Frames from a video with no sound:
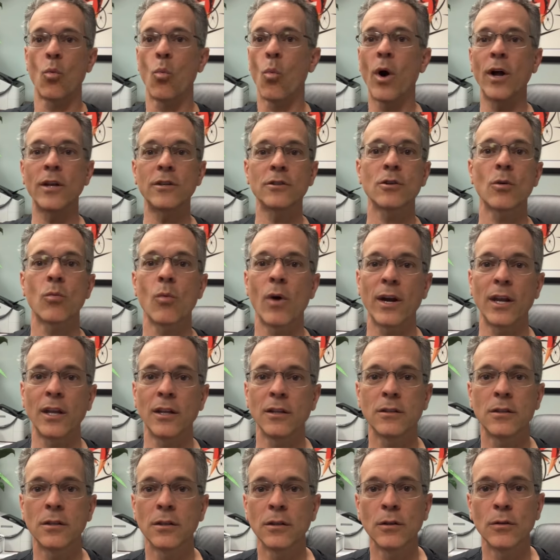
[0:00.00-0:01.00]

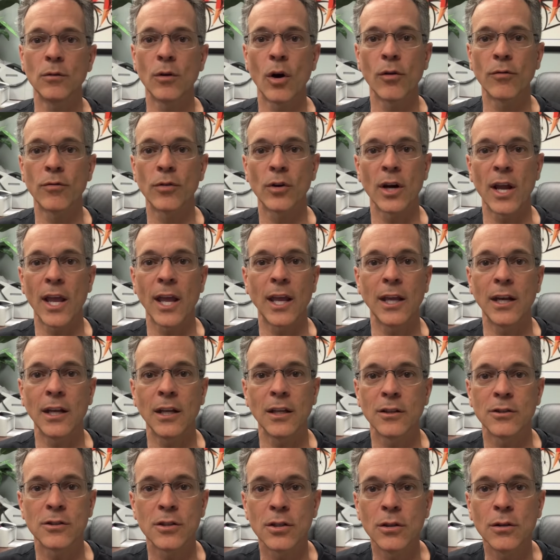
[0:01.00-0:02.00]
122 over
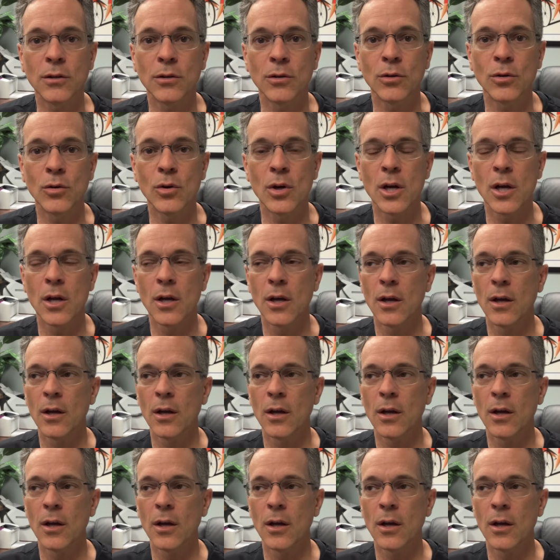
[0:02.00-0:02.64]
82,